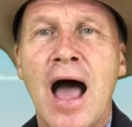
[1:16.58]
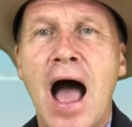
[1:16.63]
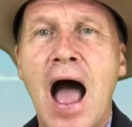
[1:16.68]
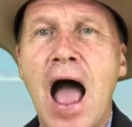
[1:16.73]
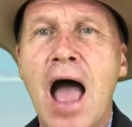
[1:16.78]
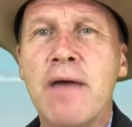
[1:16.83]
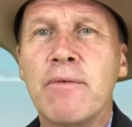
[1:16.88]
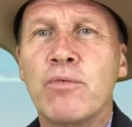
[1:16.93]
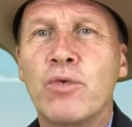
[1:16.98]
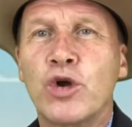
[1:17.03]

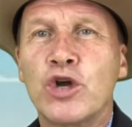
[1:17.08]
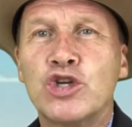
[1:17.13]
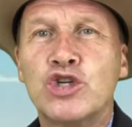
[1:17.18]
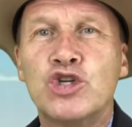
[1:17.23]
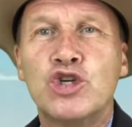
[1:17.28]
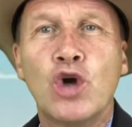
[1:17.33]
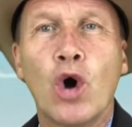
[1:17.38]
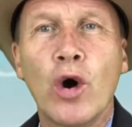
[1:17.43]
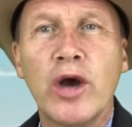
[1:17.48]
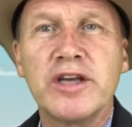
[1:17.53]
I'm
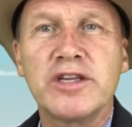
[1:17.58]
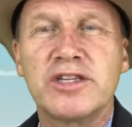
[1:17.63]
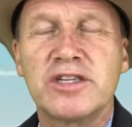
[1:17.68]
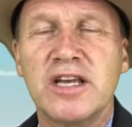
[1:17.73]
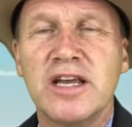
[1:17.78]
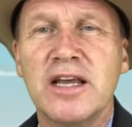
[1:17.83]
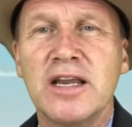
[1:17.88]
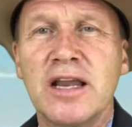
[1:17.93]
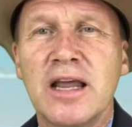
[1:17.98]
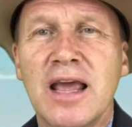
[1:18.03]

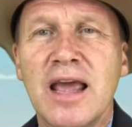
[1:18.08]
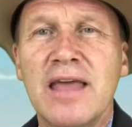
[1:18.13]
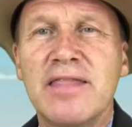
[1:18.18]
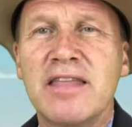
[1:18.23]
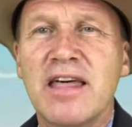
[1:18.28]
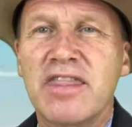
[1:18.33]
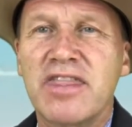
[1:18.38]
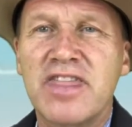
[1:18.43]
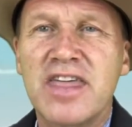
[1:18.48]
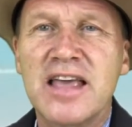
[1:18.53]
rejoicing in
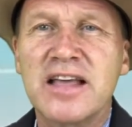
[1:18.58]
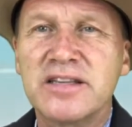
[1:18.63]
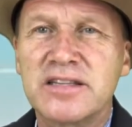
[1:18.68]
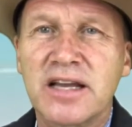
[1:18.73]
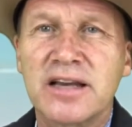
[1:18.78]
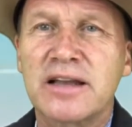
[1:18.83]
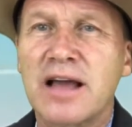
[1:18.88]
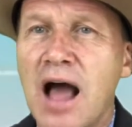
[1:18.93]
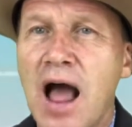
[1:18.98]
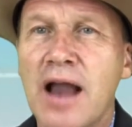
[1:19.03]
the things
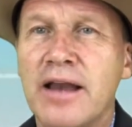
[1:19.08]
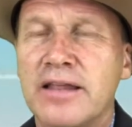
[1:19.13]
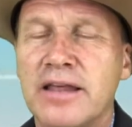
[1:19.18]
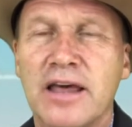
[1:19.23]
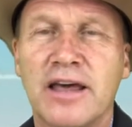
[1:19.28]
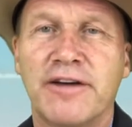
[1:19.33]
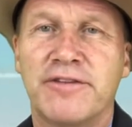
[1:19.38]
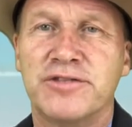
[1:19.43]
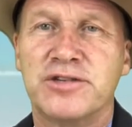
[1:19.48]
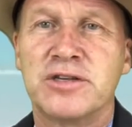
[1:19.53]
that God
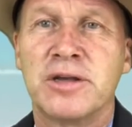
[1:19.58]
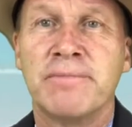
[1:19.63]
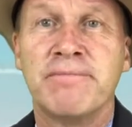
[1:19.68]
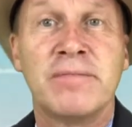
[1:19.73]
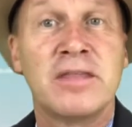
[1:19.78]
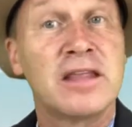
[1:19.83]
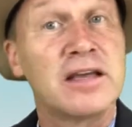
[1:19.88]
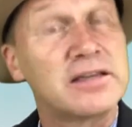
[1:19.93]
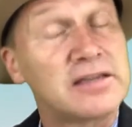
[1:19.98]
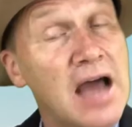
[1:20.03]
gives,
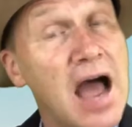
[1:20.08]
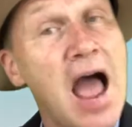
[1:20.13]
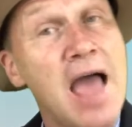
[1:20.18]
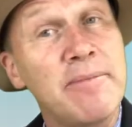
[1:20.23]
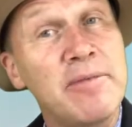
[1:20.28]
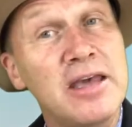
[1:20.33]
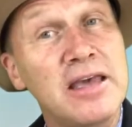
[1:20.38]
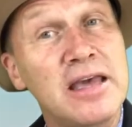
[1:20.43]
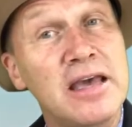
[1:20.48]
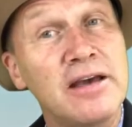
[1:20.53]
the
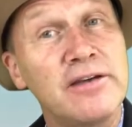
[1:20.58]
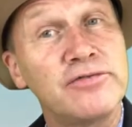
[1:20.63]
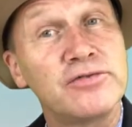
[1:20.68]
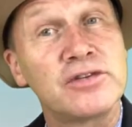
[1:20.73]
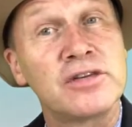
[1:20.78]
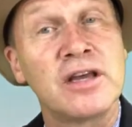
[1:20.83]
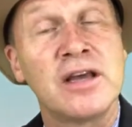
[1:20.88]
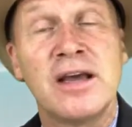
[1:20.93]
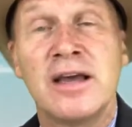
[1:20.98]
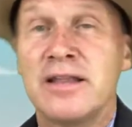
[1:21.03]
time He
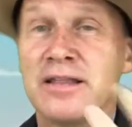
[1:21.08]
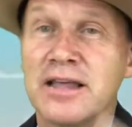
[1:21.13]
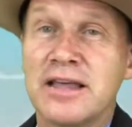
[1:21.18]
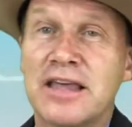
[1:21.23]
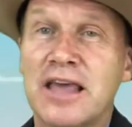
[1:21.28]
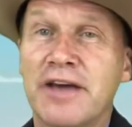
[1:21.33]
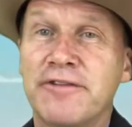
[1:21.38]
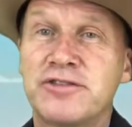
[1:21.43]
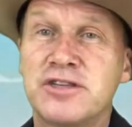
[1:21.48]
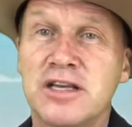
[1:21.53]
gives, the
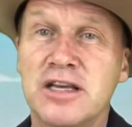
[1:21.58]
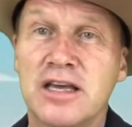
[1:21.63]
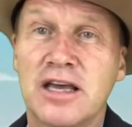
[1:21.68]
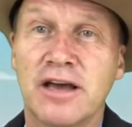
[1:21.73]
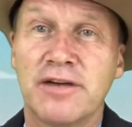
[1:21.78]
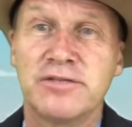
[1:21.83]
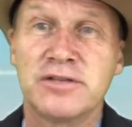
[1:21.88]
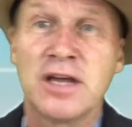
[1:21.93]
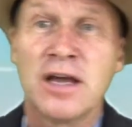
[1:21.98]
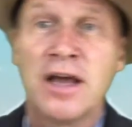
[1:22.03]
gifts He
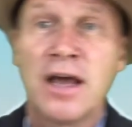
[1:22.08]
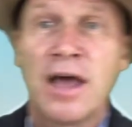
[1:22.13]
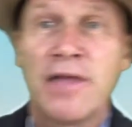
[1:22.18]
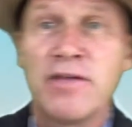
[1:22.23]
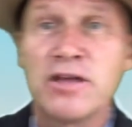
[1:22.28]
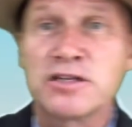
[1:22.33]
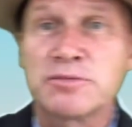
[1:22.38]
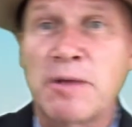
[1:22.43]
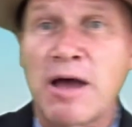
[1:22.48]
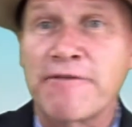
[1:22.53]
gives. And
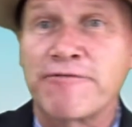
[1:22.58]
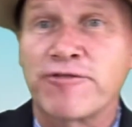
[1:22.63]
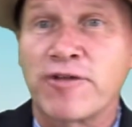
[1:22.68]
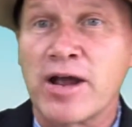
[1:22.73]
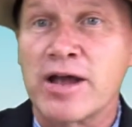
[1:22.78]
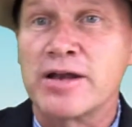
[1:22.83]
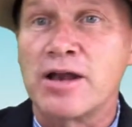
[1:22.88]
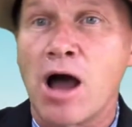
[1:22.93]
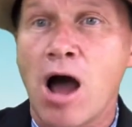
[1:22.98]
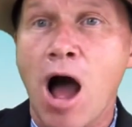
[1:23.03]
this is my
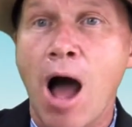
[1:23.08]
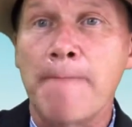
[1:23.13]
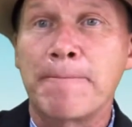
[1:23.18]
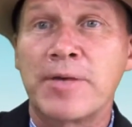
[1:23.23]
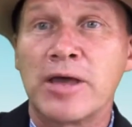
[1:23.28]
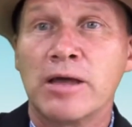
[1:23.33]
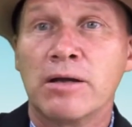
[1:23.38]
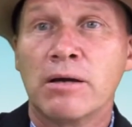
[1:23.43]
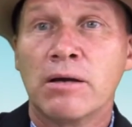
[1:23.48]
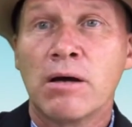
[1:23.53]
friend,
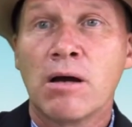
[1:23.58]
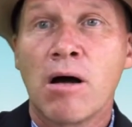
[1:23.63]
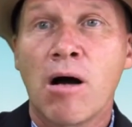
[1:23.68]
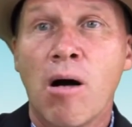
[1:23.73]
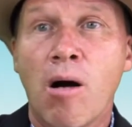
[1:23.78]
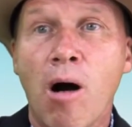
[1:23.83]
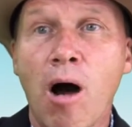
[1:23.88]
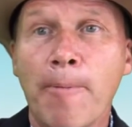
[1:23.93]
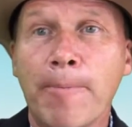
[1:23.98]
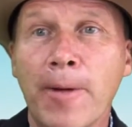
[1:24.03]
Hoppy.
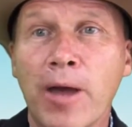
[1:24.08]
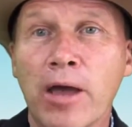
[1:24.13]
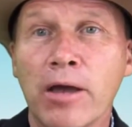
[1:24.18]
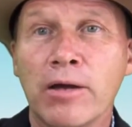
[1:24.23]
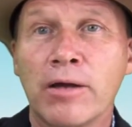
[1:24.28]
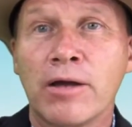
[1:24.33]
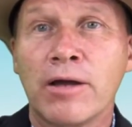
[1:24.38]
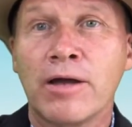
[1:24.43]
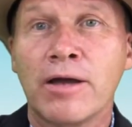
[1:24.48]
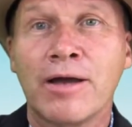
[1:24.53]
Hoppy!
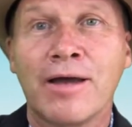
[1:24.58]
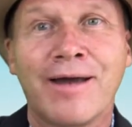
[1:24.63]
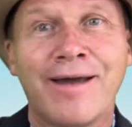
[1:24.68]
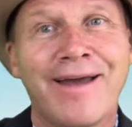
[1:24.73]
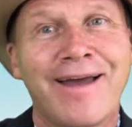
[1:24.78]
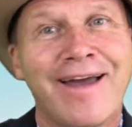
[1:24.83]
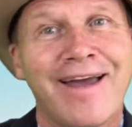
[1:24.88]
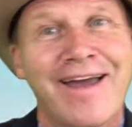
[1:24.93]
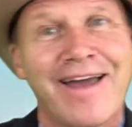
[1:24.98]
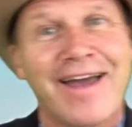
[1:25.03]

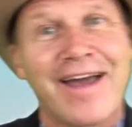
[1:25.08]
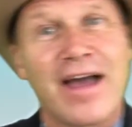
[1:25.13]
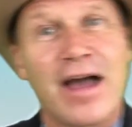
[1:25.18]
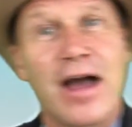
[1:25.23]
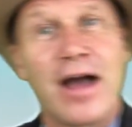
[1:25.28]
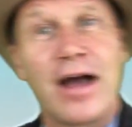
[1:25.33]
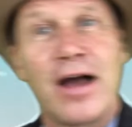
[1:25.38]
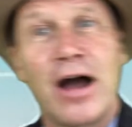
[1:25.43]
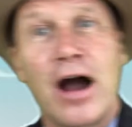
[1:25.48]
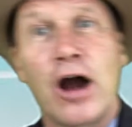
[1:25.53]

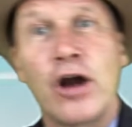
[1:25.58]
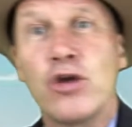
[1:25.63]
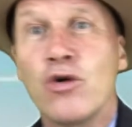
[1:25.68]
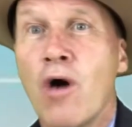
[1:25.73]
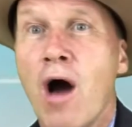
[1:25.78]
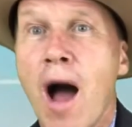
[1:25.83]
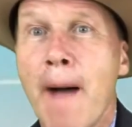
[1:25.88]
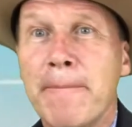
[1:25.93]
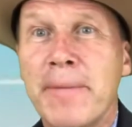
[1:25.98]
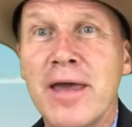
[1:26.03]
Are
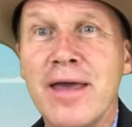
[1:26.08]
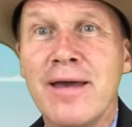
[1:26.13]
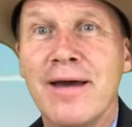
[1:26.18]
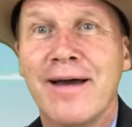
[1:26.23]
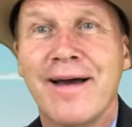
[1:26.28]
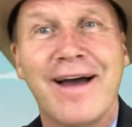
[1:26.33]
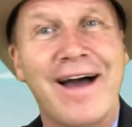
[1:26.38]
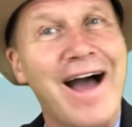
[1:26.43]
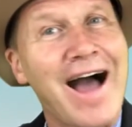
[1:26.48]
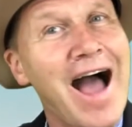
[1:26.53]
you happy?
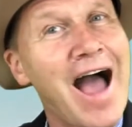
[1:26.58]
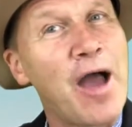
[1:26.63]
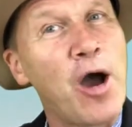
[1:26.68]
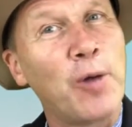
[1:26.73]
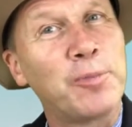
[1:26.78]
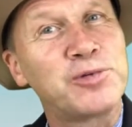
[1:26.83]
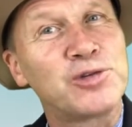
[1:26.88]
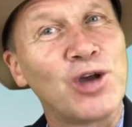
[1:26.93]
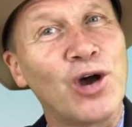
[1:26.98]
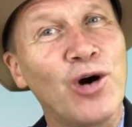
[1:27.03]
I
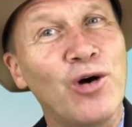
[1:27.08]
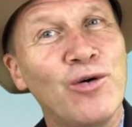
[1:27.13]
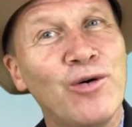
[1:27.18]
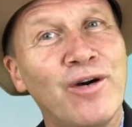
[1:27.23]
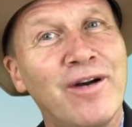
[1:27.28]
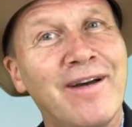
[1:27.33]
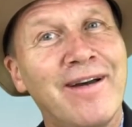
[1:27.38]
hope so.